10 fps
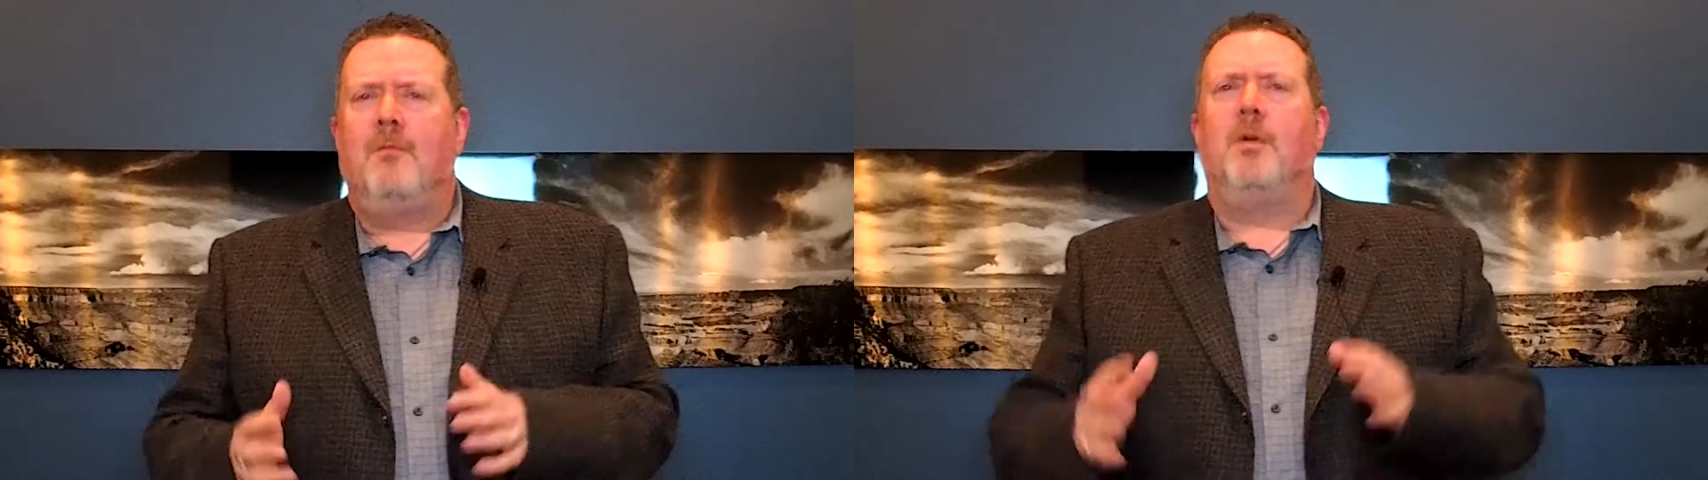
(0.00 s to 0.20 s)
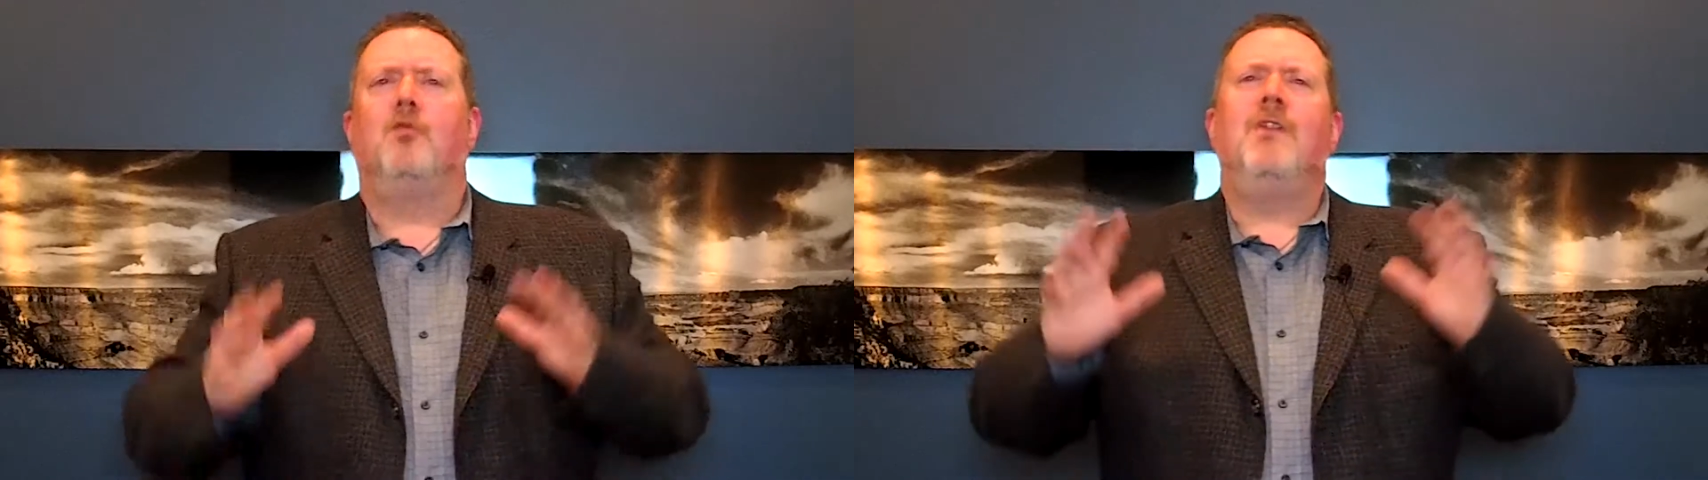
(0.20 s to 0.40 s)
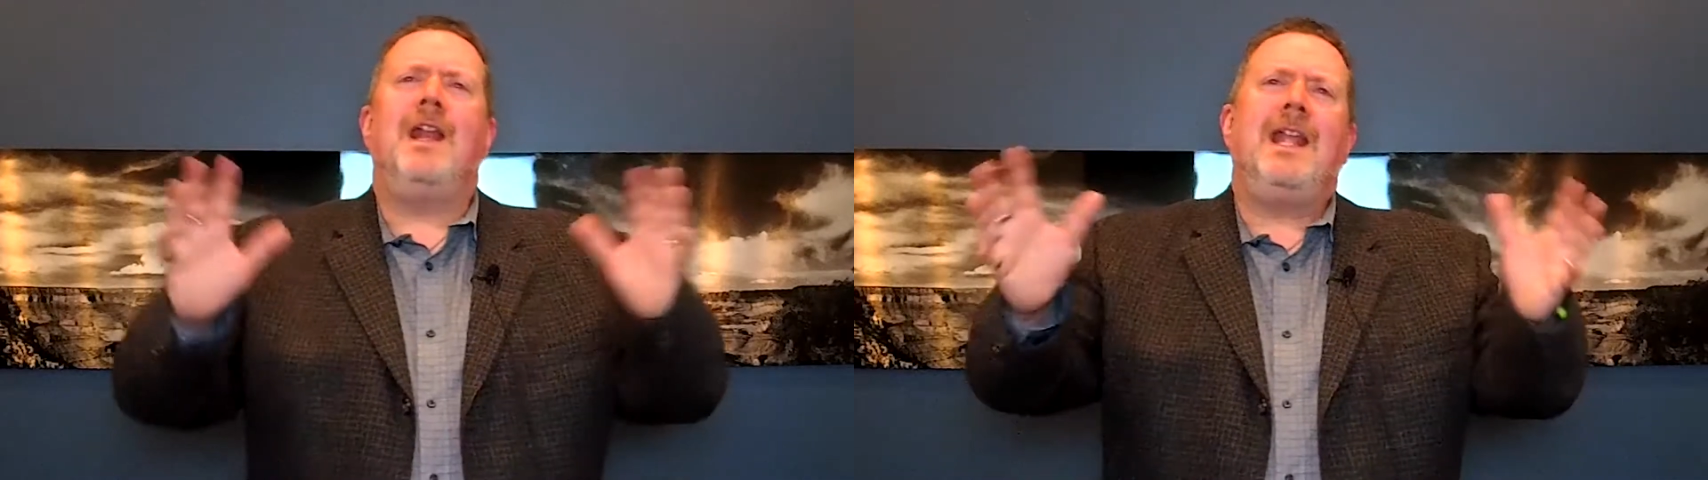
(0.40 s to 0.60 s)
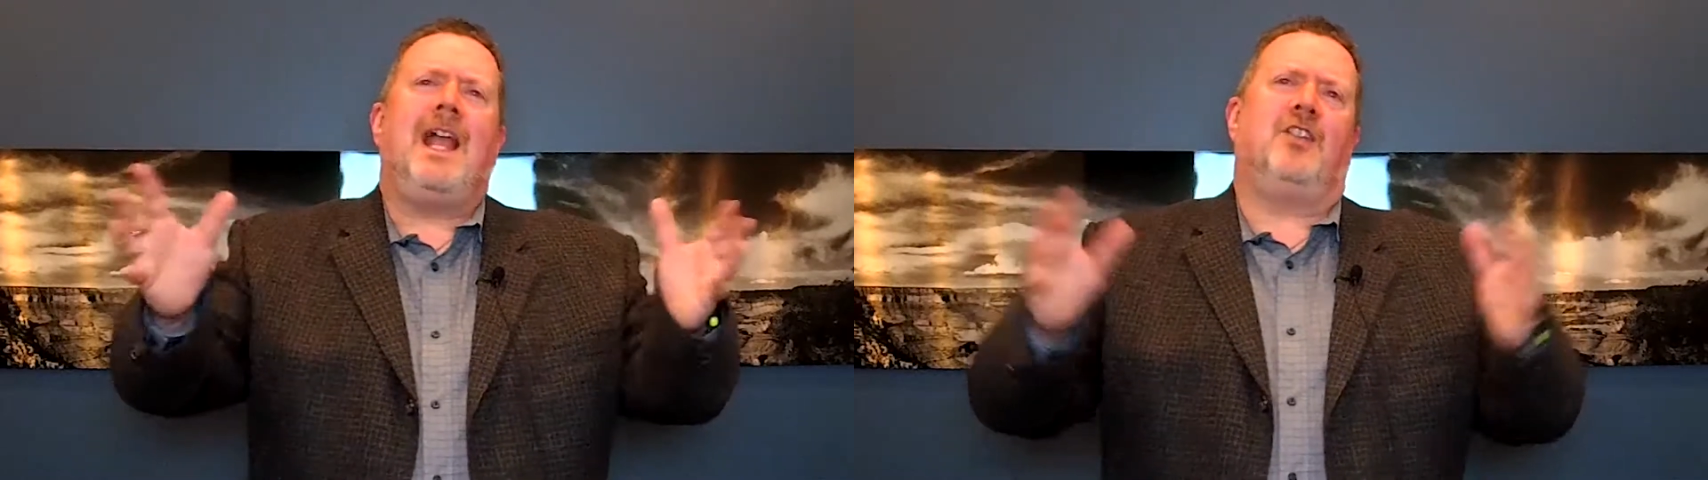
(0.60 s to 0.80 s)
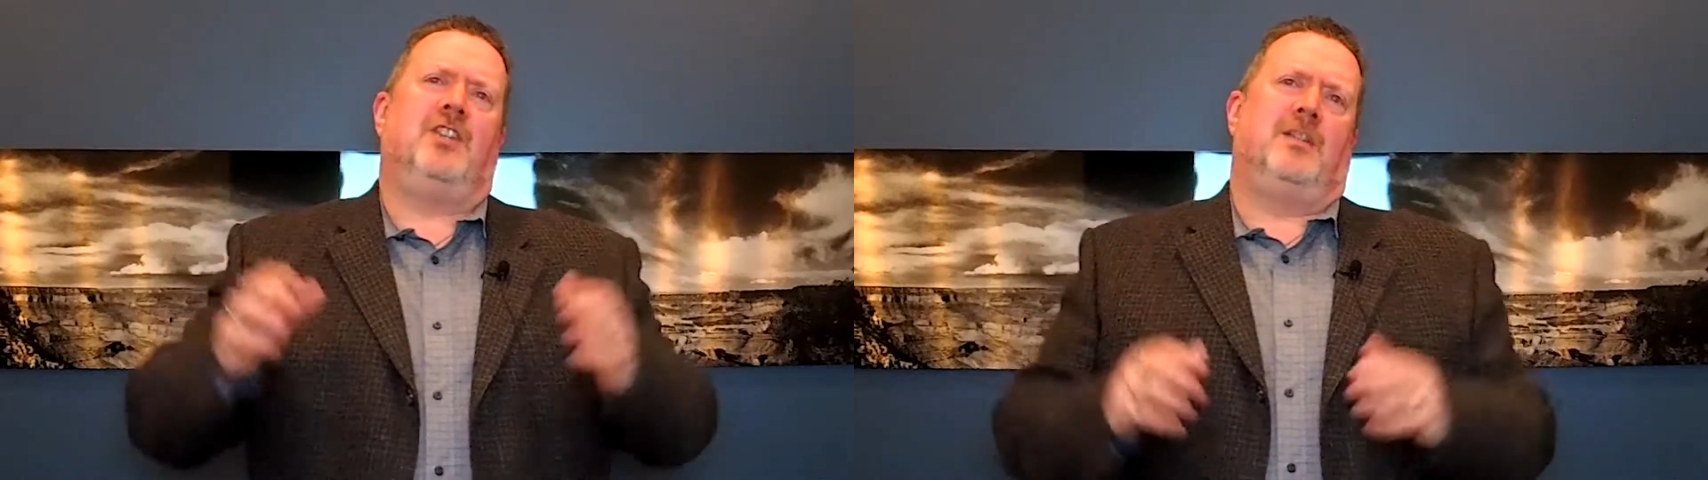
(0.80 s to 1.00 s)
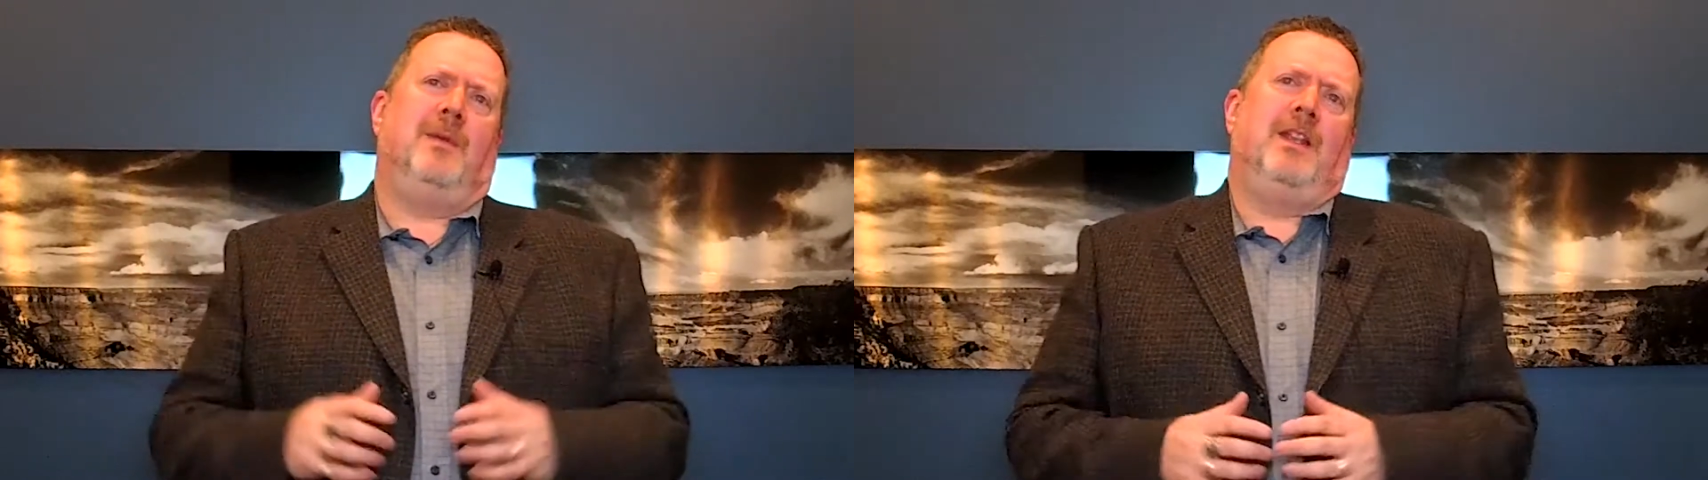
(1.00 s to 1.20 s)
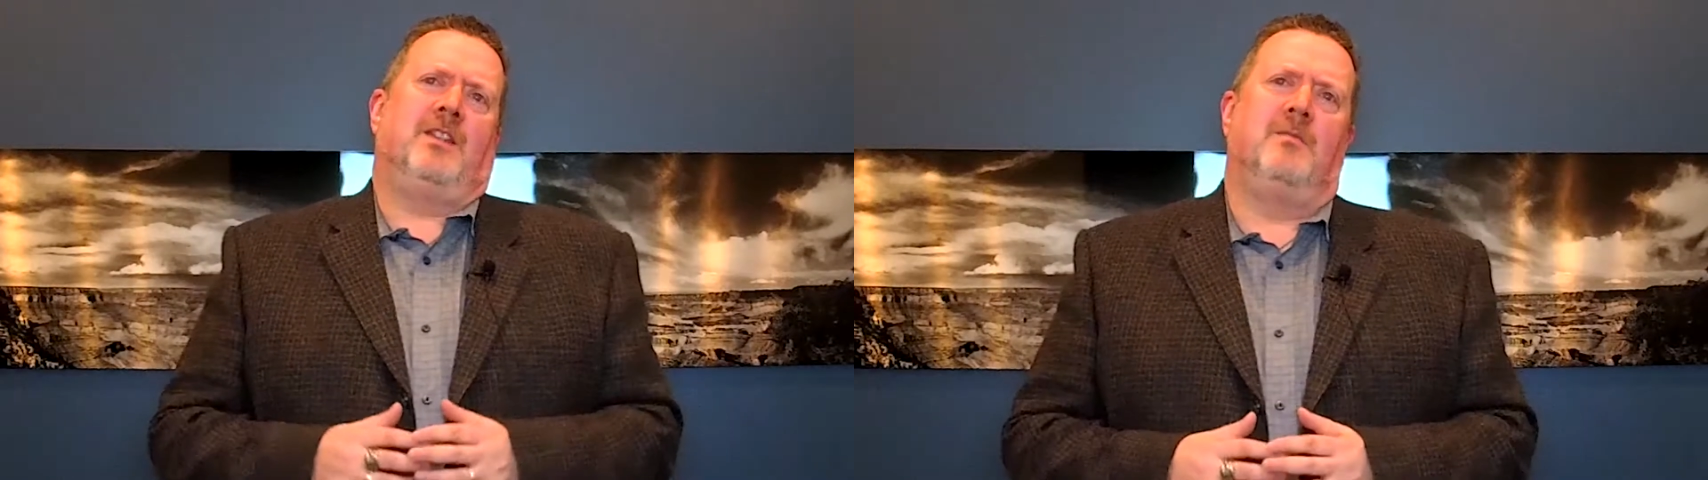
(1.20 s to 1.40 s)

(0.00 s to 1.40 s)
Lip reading: but rarely actually spend